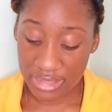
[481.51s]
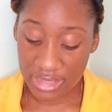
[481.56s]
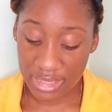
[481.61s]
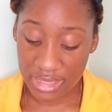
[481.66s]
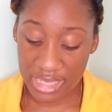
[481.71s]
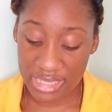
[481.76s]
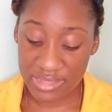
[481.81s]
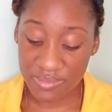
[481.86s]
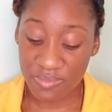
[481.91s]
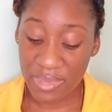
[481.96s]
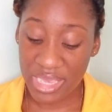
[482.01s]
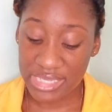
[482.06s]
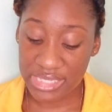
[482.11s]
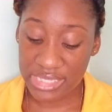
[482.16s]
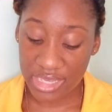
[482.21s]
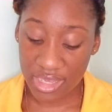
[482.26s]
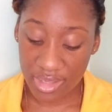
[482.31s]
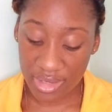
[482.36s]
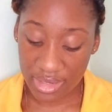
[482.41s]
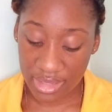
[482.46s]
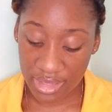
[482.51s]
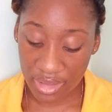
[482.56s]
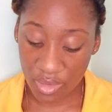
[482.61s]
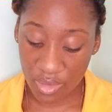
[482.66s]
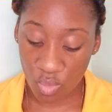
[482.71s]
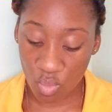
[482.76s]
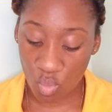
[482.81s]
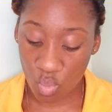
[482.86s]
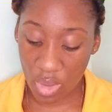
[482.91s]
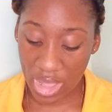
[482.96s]
it's basically
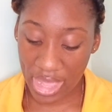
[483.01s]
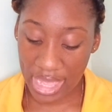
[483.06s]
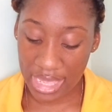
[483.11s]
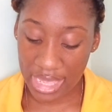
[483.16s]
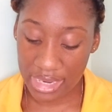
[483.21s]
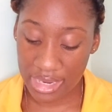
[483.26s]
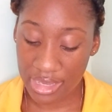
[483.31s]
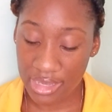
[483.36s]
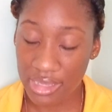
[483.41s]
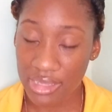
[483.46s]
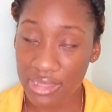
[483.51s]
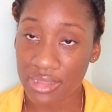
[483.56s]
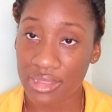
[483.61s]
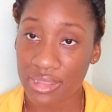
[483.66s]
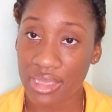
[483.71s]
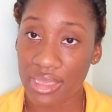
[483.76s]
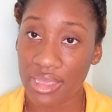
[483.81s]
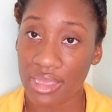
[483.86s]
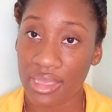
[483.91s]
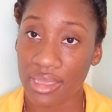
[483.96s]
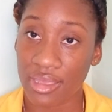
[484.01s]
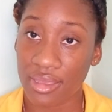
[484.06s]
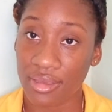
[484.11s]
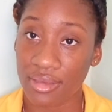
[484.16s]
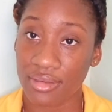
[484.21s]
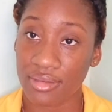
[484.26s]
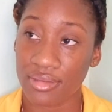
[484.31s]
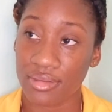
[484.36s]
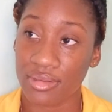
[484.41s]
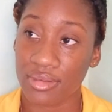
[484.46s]
when the
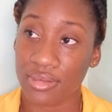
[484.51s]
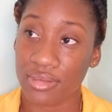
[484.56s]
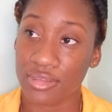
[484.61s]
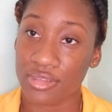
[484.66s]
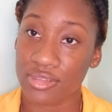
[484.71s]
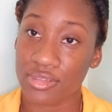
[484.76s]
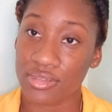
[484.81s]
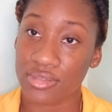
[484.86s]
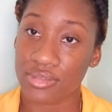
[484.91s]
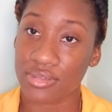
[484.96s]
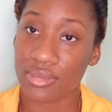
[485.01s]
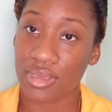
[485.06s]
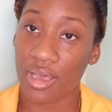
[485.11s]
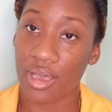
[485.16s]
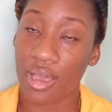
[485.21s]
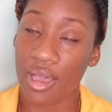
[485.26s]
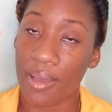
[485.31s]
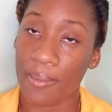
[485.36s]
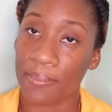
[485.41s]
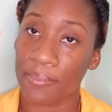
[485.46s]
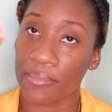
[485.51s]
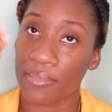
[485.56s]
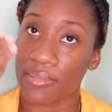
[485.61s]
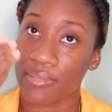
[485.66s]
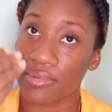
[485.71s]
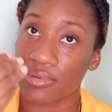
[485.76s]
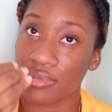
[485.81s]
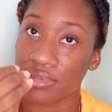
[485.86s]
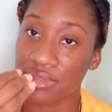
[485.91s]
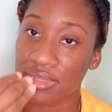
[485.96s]

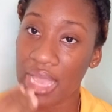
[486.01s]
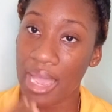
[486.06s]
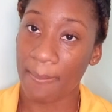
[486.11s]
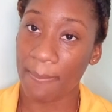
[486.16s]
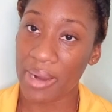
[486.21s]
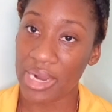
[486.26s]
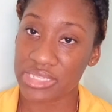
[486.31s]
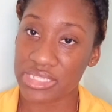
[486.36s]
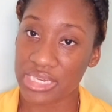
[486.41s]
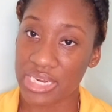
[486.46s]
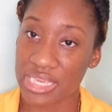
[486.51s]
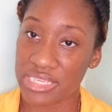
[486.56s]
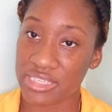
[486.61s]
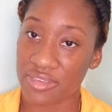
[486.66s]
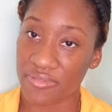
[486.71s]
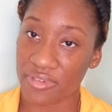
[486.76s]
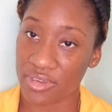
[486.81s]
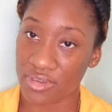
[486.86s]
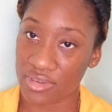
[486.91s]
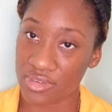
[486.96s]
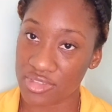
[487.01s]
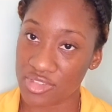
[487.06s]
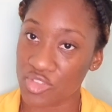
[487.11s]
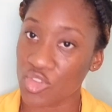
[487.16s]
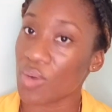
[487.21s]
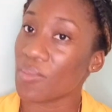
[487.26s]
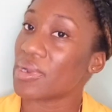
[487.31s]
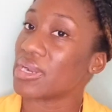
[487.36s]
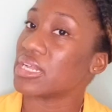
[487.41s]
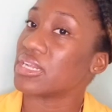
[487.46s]
that part of the esophagus,
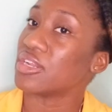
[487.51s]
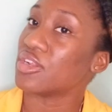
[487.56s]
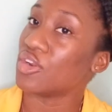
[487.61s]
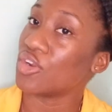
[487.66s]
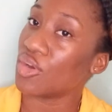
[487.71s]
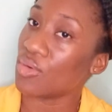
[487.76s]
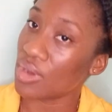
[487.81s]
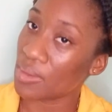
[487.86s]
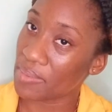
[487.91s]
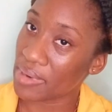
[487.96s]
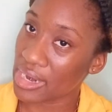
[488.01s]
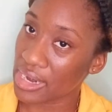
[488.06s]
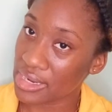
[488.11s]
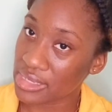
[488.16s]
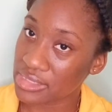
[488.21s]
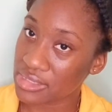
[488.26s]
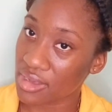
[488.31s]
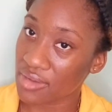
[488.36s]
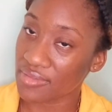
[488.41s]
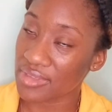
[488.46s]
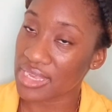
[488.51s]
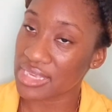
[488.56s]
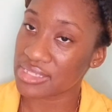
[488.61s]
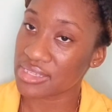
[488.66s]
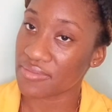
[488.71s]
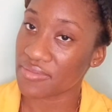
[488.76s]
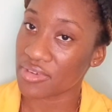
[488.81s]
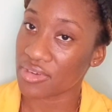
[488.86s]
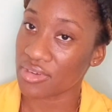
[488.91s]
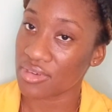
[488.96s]
normally the lower part of the
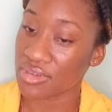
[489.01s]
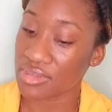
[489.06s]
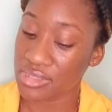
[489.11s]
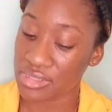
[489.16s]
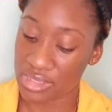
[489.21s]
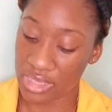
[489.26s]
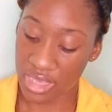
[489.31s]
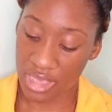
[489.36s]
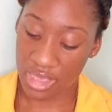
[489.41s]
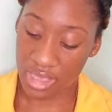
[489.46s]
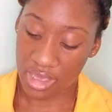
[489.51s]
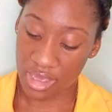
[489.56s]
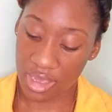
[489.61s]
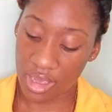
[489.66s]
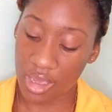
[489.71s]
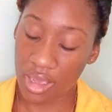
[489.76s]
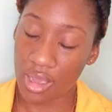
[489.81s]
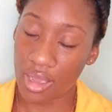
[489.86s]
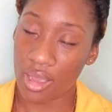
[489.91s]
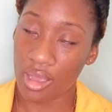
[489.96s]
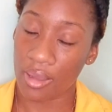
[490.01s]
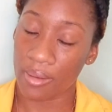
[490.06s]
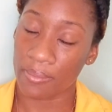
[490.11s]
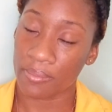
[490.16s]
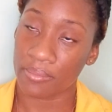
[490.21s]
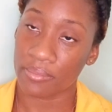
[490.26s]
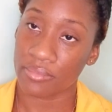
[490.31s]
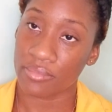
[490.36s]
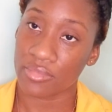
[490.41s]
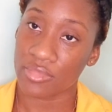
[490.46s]
esophagus,
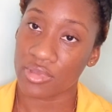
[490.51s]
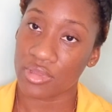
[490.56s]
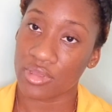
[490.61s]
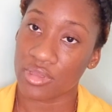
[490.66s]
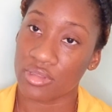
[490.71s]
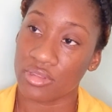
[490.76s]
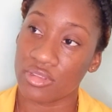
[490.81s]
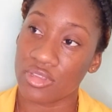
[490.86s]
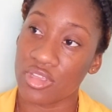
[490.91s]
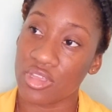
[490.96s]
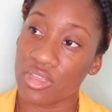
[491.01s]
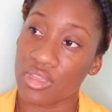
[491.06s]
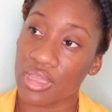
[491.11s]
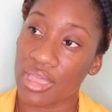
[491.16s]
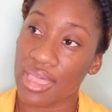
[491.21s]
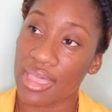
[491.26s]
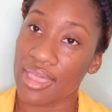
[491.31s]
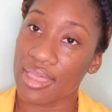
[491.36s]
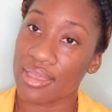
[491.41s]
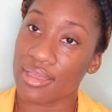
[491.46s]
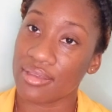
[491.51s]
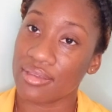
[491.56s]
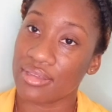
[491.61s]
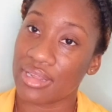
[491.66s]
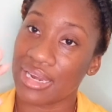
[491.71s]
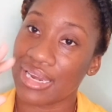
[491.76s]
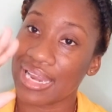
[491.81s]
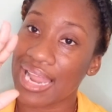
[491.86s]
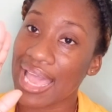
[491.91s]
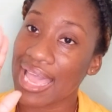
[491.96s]
the
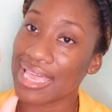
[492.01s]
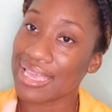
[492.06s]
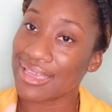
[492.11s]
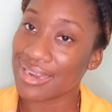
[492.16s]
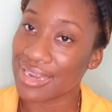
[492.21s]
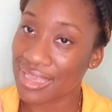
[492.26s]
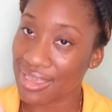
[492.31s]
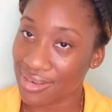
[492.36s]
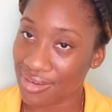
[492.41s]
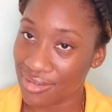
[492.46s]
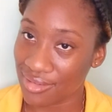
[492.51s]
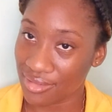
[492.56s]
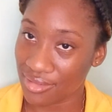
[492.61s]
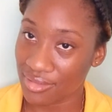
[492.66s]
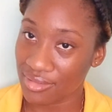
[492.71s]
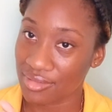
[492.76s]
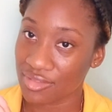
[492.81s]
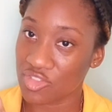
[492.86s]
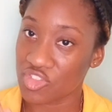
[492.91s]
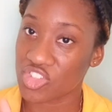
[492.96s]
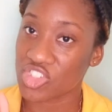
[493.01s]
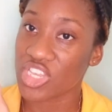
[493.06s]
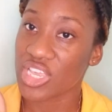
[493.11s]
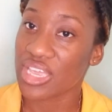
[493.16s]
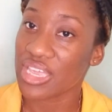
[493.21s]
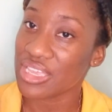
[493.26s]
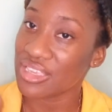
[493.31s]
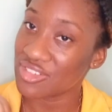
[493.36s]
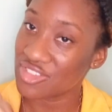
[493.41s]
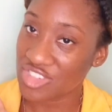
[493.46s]
lining
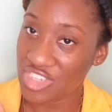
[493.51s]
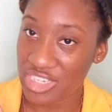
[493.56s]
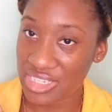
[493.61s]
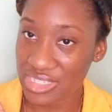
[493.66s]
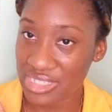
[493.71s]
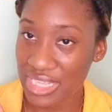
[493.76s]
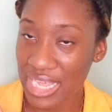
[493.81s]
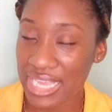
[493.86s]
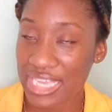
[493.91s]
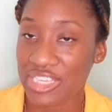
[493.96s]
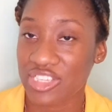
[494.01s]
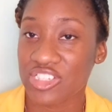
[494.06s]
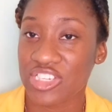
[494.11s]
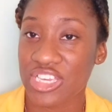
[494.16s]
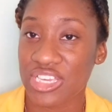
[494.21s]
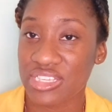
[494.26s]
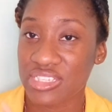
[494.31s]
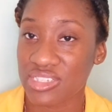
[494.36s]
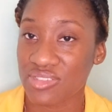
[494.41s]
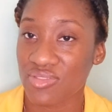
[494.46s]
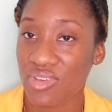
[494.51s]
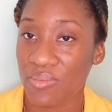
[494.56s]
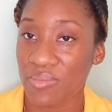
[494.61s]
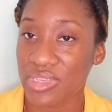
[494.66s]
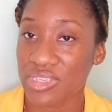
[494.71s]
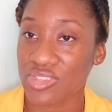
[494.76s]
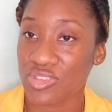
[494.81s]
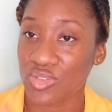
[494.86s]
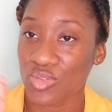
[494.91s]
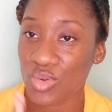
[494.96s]
changes, like it changes from
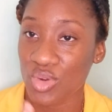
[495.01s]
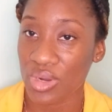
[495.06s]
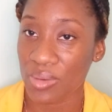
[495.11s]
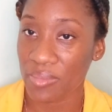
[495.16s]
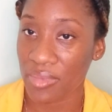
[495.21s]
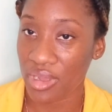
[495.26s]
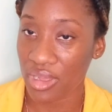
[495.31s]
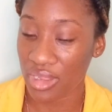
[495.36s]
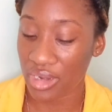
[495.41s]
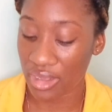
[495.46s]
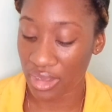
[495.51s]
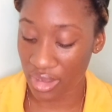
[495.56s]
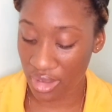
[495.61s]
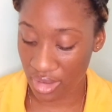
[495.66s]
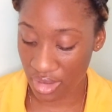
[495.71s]
its normal